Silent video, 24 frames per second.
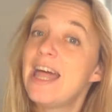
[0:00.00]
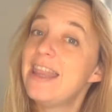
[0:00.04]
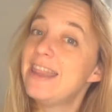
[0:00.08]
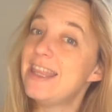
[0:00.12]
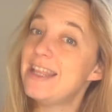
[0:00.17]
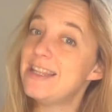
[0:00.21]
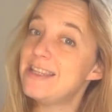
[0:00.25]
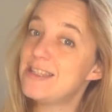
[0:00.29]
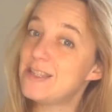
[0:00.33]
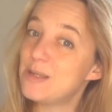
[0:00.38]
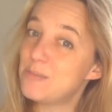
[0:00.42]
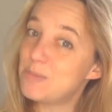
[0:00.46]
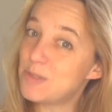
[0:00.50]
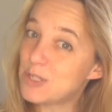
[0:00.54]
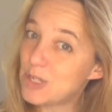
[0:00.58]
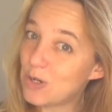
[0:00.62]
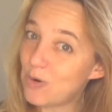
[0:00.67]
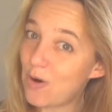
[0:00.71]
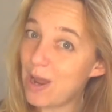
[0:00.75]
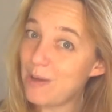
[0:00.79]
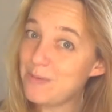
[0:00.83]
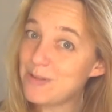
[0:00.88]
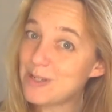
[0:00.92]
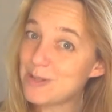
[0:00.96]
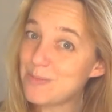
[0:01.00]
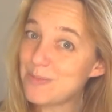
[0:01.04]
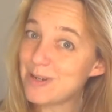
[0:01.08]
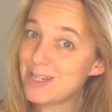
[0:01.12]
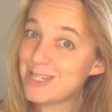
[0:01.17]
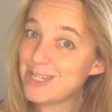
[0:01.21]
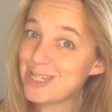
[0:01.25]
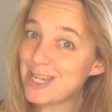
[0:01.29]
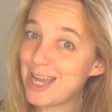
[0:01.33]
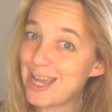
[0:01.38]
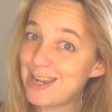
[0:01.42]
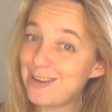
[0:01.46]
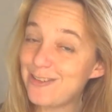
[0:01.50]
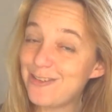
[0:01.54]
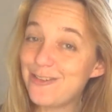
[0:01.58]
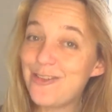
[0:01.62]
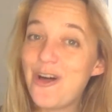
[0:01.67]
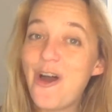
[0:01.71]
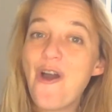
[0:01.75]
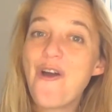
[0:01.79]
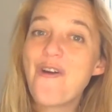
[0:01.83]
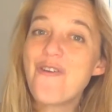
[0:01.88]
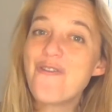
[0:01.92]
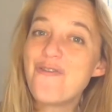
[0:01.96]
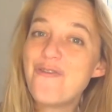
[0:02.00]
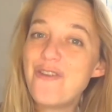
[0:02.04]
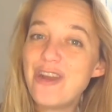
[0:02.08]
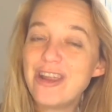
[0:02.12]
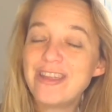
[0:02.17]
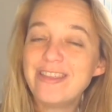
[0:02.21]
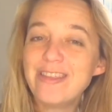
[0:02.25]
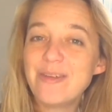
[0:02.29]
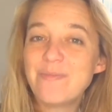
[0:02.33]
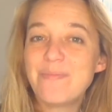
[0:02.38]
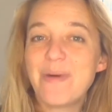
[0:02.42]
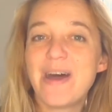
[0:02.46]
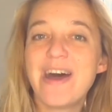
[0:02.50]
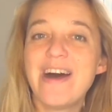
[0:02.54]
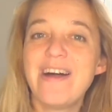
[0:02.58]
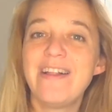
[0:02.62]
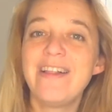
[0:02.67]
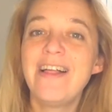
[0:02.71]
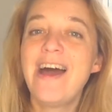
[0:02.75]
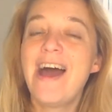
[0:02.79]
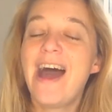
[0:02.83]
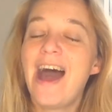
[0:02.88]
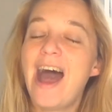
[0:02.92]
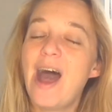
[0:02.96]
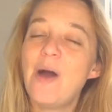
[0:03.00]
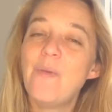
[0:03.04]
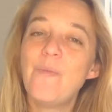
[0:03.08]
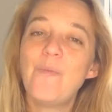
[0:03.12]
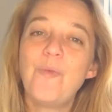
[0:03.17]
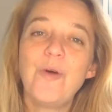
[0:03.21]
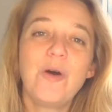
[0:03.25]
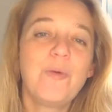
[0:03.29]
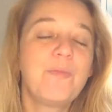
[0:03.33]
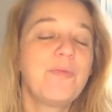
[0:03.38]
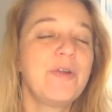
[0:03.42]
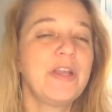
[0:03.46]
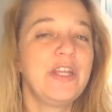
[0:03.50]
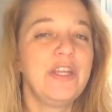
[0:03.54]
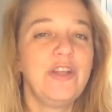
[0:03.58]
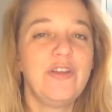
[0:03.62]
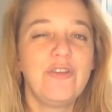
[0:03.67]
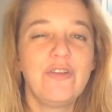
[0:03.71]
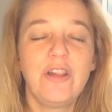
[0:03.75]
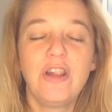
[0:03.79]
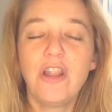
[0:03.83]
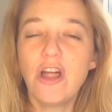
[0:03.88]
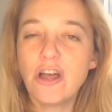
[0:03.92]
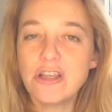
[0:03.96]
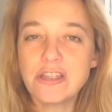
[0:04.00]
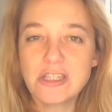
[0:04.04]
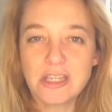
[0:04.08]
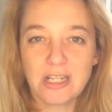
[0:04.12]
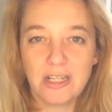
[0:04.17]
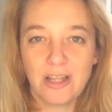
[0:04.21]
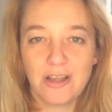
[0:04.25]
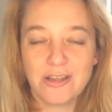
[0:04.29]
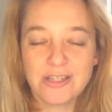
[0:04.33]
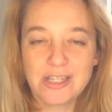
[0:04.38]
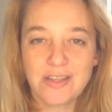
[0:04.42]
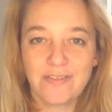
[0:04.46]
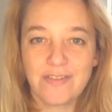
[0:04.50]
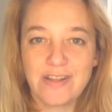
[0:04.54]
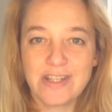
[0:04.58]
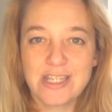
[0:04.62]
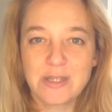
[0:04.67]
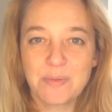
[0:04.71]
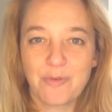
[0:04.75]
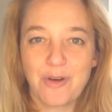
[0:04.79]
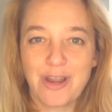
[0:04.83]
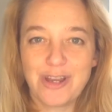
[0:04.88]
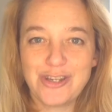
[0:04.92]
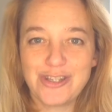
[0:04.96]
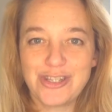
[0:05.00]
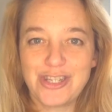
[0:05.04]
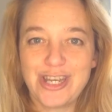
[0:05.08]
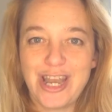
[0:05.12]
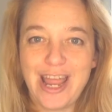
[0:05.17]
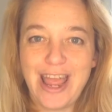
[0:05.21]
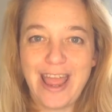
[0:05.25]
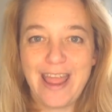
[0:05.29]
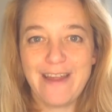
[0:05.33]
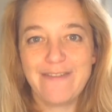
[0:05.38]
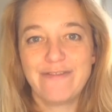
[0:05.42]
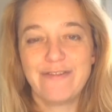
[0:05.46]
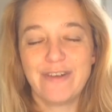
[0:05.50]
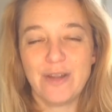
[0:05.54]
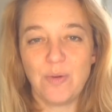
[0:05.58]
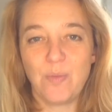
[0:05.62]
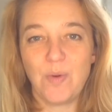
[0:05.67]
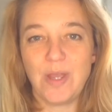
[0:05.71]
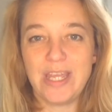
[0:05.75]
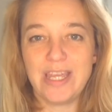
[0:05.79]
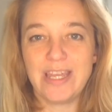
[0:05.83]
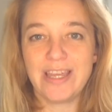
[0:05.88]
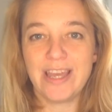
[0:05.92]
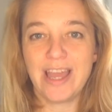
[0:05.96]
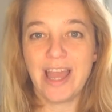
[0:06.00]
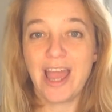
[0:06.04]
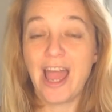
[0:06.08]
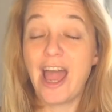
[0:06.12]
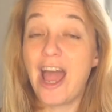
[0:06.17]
then subscribe to my channel, ring the bell, and we'll bring you lots and lots of inspiration every week.